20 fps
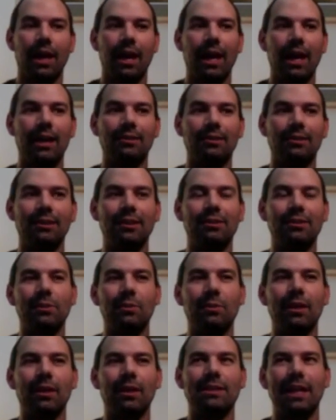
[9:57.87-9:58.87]
And it's an easy
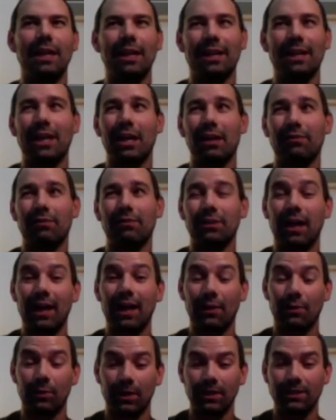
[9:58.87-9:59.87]
way to take care of a
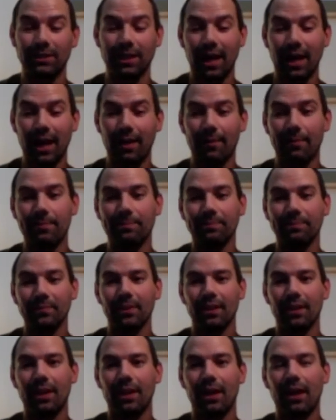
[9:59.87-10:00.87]
lot at one time.
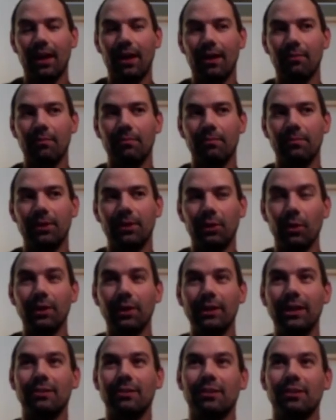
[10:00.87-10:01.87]
The
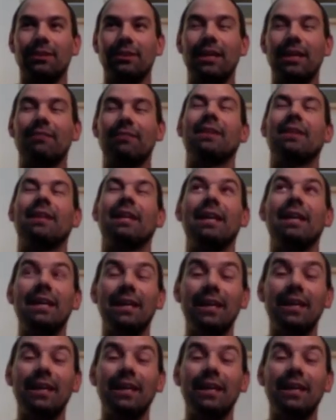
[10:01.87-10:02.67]
organizer is definitely the